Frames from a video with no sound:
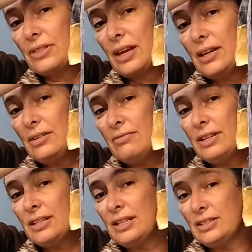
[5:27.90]
I don't
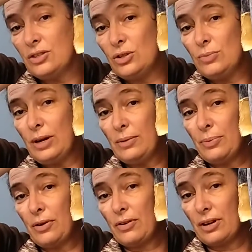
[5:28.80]
reckon that's too bad
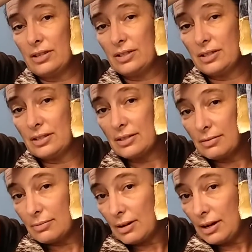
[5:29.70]
progress.
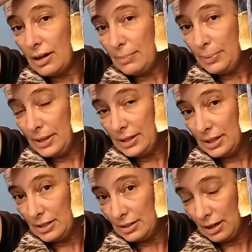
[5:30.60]
I picked
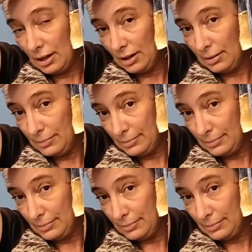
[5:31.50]
this up